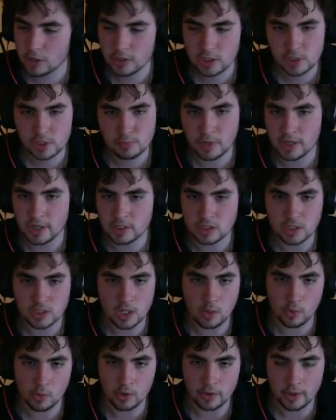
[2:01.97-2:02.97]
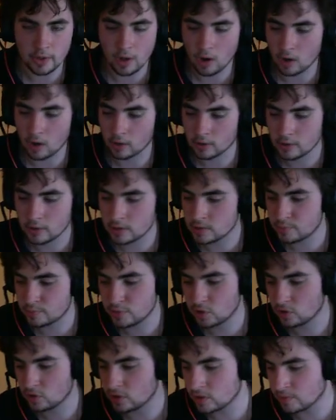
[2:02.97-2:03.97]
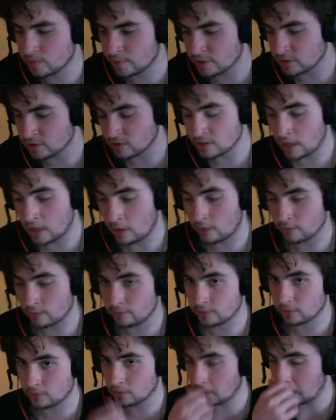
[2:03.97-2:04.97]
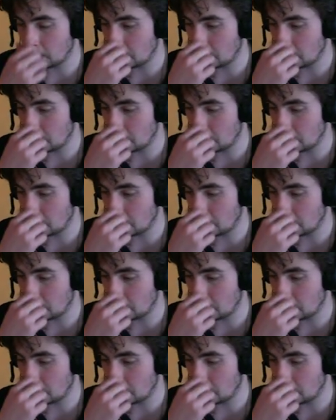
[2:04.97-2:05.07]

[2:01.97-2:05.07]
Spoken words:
of these might stay where they are. It purely depends on how I feel.